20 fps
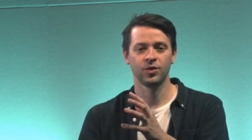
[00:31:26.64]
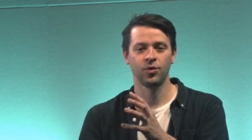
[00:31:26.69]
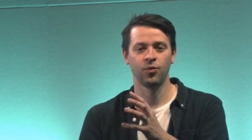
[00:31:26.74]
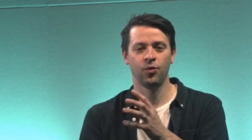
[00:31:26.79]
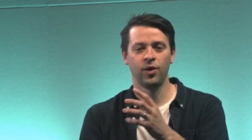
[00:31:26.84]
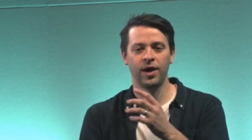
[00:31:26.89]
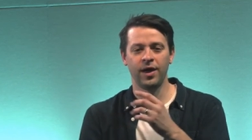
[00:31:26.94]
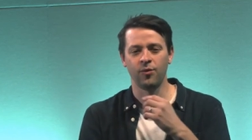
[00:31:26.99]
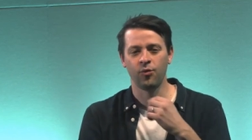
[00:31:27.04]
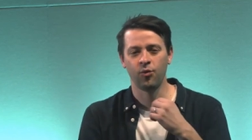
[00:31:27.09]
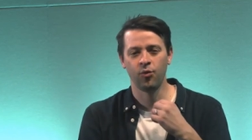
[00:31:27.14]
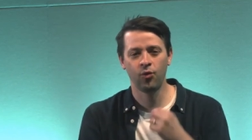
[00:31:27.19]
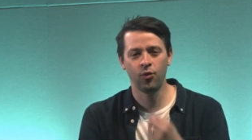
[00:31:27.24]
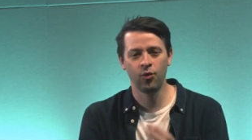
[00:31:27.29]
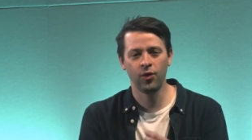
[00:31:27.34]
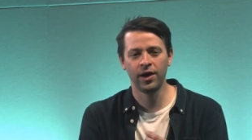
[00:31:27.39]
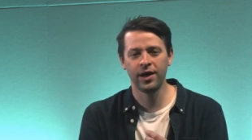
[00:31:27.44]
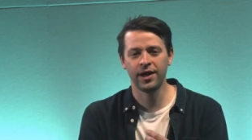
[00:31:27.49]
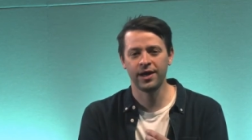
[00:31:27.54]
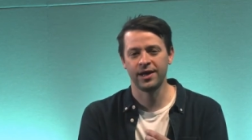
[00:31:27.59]
When
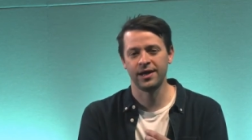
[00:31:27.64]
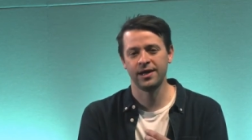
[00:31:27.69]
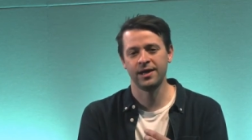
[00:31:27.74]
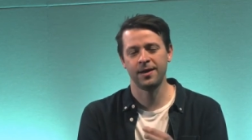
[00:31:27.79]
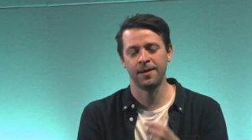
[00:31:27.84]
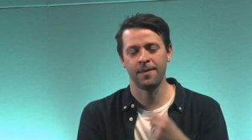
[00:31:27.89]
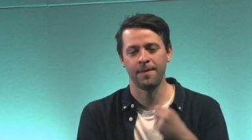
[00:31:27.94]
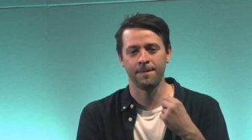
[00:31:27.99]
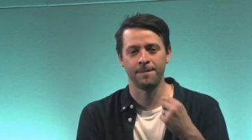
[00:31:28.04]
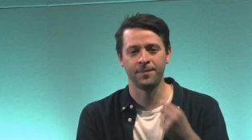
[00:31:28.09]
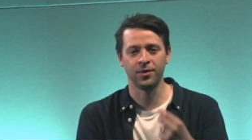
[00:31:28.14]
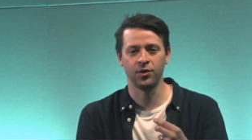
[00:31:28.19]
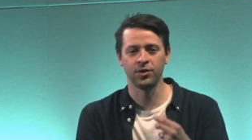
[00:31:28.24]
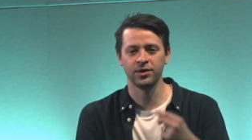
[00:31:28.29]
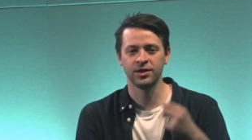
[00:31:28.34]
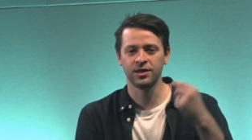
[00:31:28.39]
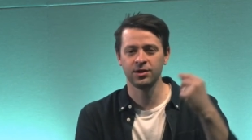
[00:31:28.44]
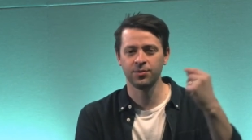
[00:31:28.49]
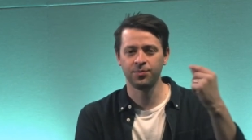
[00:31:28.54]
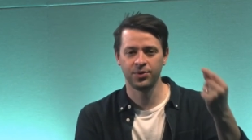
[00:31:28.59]
we
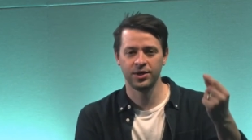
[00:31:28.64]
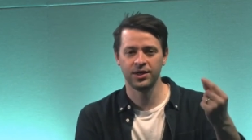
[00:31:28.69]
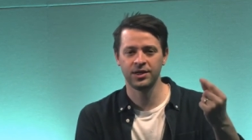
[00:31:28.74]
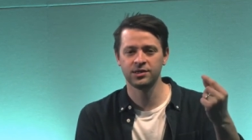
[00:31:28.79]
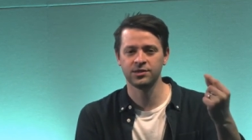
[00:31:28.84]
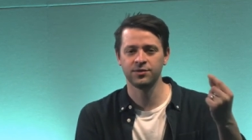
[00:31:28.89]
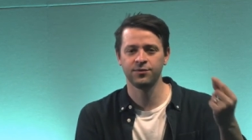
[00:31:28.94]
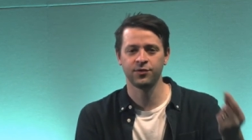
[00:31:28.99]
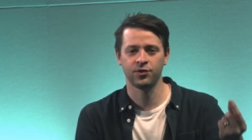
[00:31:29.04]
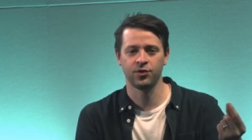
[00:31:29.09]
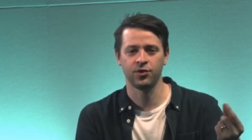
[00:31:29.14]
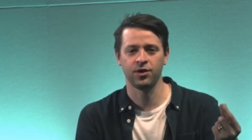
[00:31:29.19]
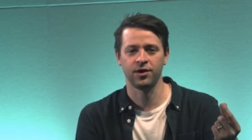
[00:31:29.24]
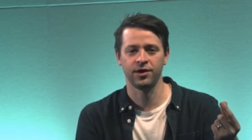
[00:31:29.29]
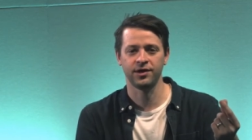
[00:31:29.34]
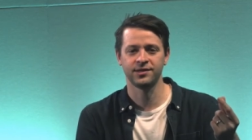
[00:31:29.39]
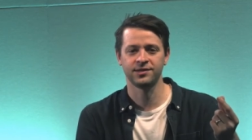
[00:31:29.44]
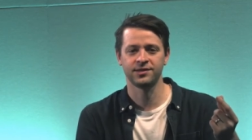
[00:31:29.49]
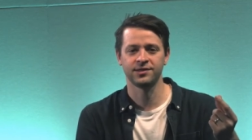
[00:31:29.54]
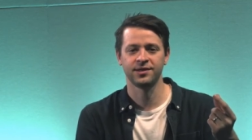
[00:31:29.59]
embody the peace of
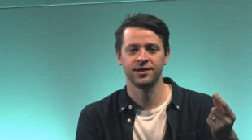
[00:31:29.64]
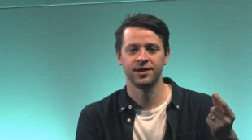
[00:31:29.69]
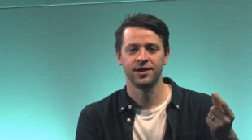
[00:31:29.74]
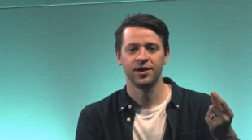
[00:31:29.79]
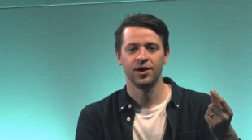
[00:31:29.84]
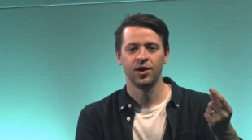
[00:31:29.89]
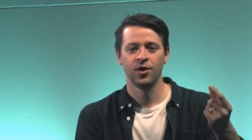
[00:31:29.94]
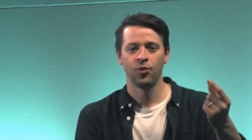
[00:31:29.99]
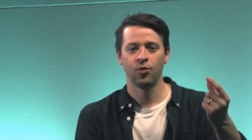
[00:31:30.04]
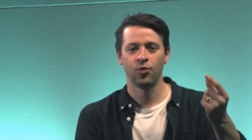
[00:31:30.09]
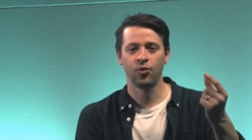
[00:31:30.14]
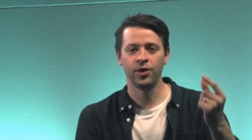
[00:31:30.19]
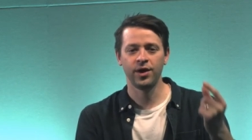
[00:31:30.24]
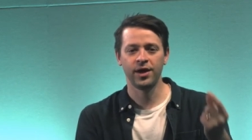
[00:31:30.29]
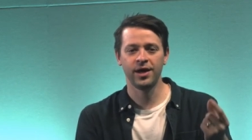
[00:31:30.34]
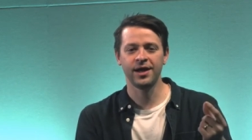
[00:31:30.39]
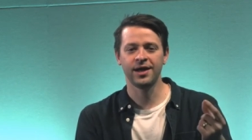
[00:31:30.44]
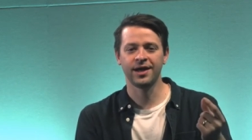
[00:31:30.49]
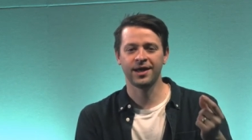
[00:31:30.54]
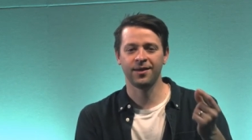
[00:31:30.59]
Christ,
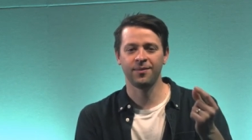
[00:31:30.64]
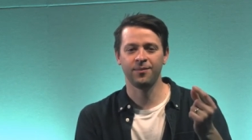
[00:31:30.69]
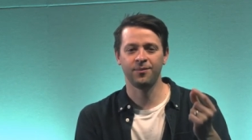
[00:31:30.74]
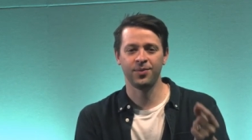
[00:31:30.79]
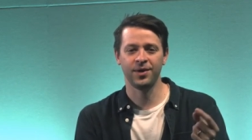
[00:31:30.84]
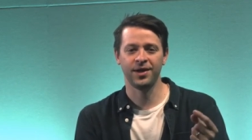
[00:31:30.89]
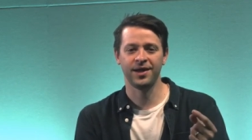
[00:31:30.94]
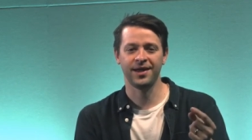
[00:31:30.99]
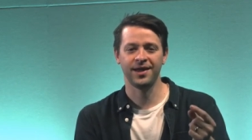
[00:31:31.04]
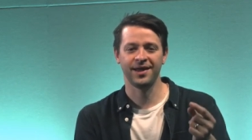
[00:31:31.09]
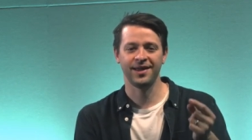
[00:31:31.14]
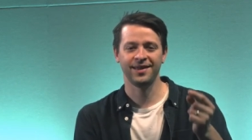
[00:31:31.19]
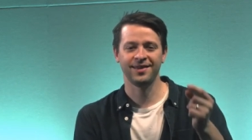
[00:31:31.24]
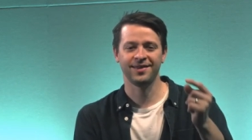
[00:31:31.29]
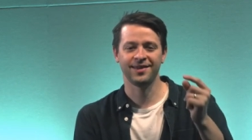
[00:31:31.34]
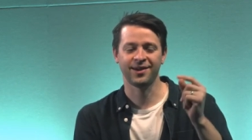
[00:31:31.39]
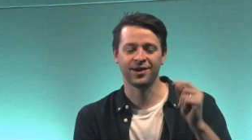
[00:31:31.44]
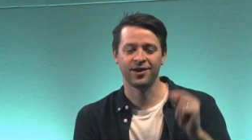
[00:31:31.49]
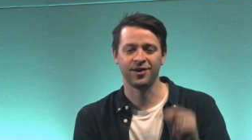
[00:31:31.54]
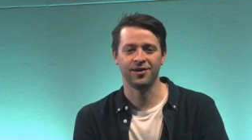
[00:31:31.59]
we can be
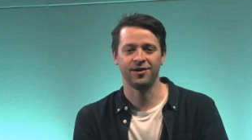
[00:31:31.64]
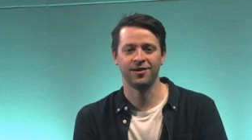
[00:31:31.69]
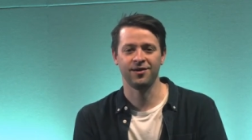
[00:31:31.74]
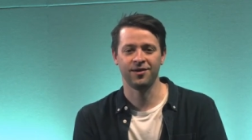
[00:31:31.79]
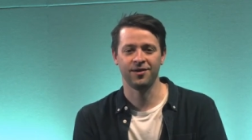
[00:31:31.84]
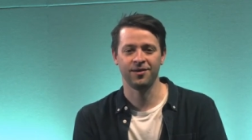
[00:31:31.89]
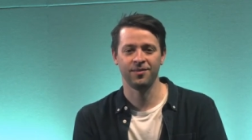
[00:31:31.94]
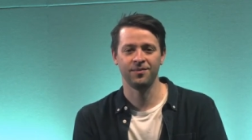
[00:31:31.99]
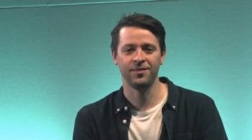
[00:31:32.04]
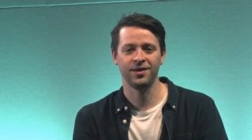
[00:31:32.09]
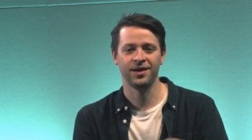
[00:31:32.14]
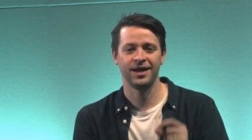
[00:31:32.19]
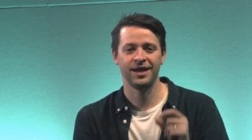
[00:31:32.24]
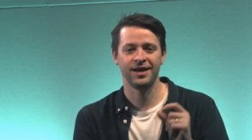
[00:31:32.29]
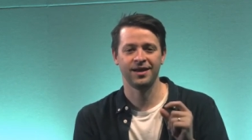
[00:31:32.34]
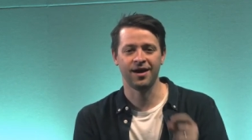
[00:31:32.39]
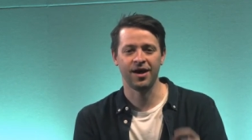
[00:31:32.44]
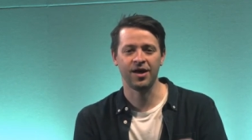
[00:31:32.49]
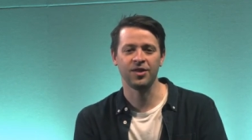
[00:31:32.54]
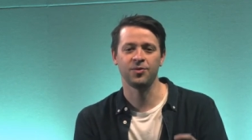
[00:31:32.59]
the calm
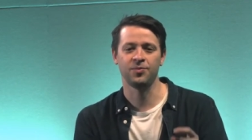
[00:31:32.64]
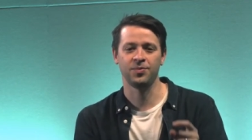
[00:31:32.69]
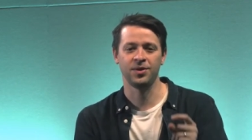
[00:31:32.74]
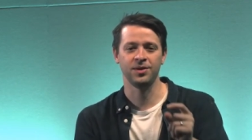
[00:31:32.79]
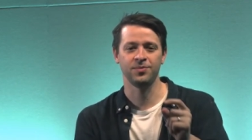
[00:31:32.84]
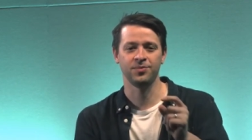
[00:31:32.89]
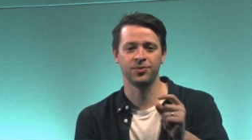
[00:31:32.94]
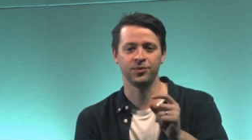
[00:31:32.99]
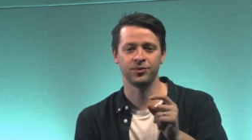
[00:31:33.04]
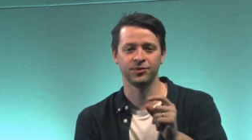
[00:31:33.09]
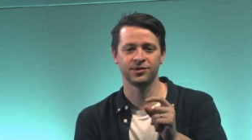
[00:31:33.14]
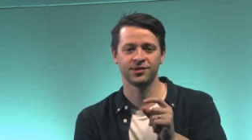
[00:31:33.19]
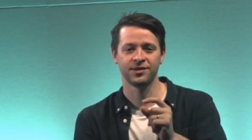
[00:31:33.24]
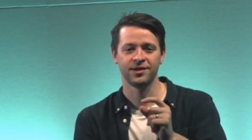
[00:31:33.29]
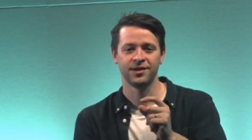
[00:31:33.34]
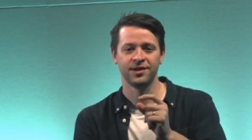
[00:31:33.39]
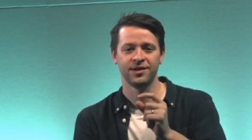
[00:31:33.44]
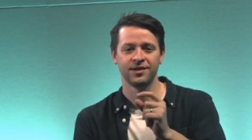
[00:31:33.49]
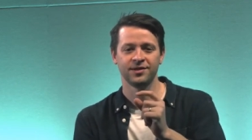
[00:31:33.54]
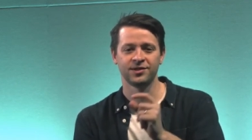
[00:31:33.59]
in other people's
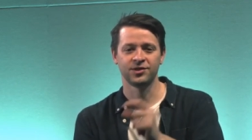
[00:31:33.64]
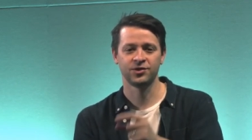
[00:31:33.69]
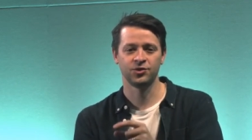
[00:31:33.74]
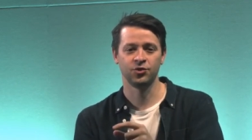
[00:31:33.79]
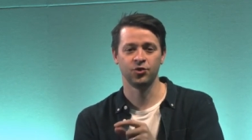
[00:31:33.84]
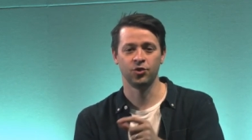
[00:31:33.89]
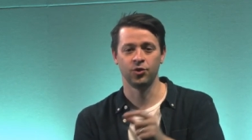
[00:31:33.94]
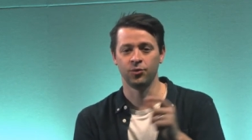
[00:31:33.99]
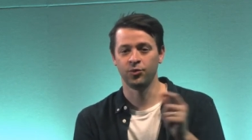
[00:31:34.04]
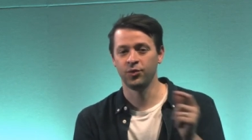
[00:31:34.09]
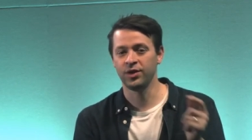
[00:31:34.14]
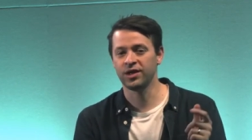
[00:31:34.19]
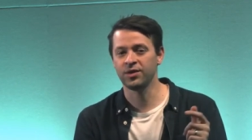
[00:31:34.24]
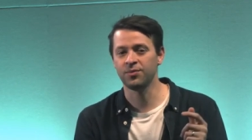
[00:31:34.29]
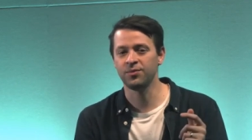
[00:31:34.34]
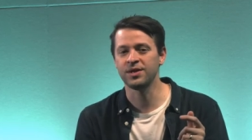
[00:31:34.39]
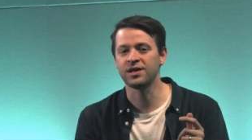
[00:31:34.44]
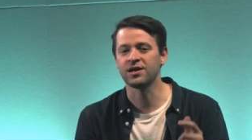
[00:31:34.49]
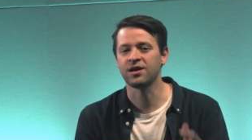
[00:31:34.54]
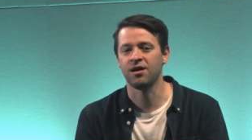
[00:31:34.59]
storm. We can
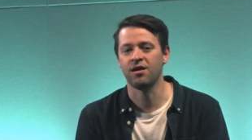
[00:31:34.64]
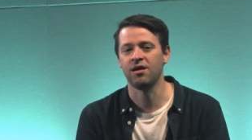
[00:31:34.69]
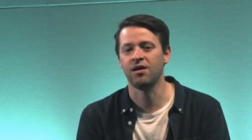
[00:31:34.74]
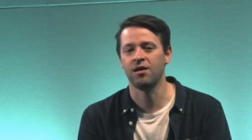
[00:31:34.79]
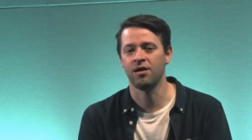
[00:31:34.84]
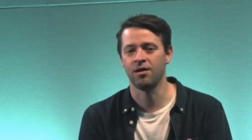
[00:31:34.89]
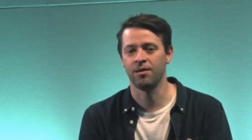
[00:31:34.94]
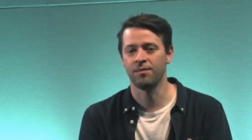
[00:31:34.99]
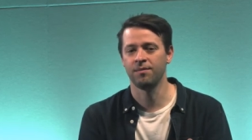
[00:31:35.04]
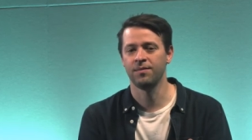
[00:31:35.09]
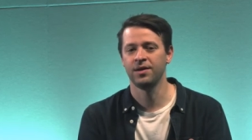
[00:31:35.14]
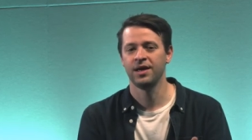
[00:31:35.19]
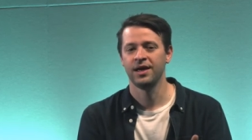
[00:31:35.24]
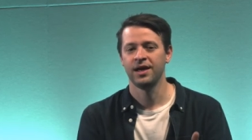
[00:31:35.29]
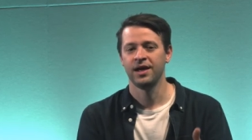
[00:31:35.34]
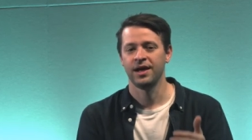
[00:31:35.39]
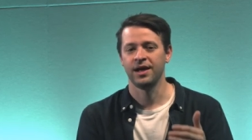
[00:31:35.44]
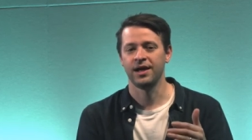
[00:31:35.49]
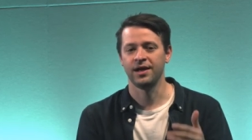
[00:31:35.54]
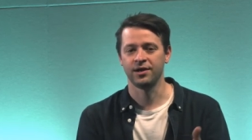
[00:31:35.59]
be calm
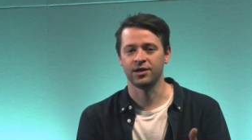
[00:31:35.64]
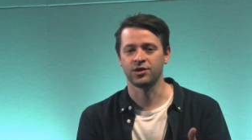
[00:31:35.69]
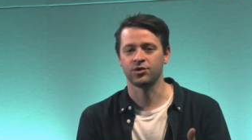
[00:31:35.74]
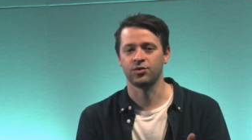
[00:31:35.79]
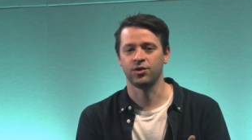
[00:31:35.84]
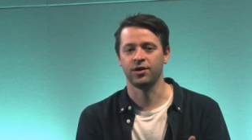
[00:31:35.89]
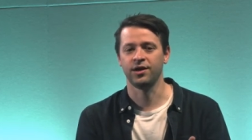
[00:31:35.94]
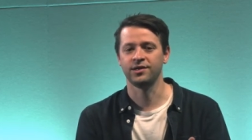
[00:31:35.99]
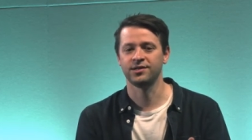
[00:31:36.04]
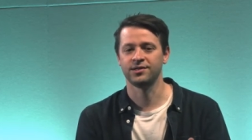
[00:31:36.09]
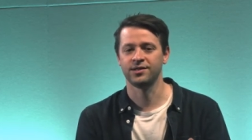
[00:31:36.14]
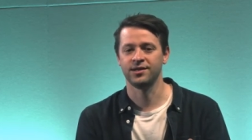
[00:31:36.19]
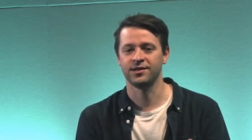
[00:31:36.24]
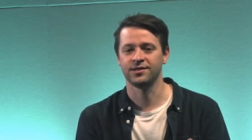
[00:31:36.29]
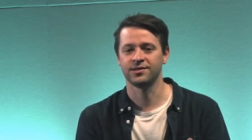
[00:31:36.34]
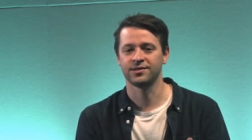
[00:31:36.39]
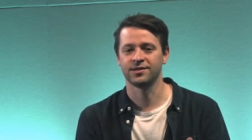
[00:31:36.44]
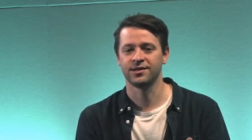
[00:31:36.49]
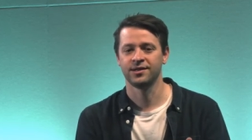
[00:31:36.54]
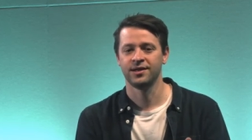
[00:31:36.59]
in a
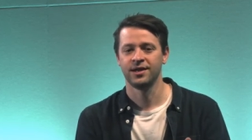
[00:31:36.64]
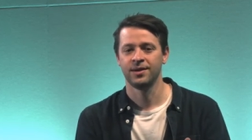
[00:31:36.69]
crisis.